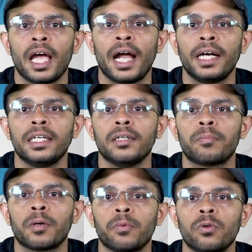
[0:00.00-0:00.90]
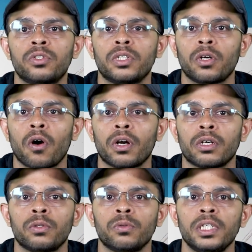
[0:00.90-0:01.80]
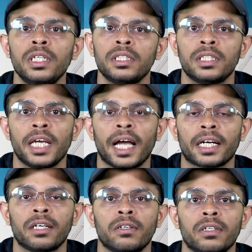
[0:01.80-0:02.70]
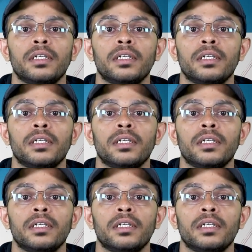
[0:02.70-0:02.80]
and proposed TOR to the SEAC.